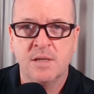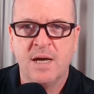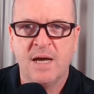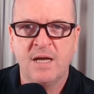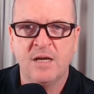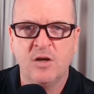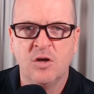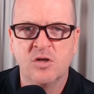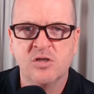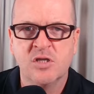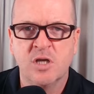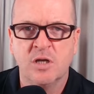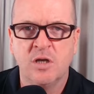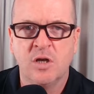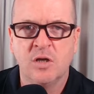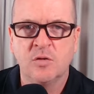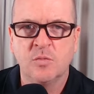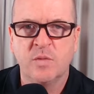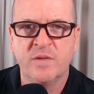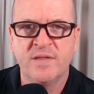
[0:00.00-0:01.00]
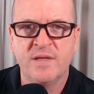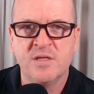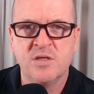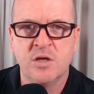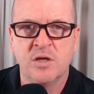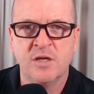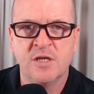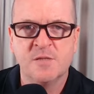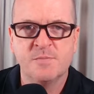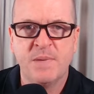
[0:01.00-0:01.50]
I lost a lot with this
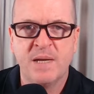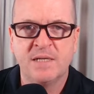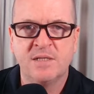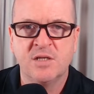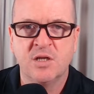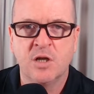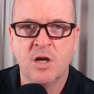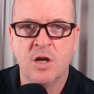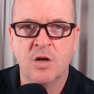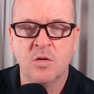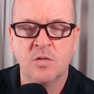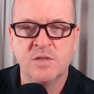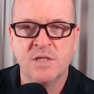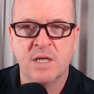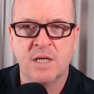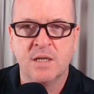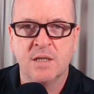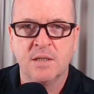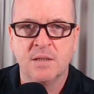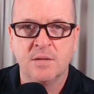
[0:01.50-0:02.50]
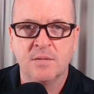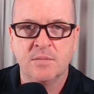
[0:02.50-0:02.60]
unexpected closing.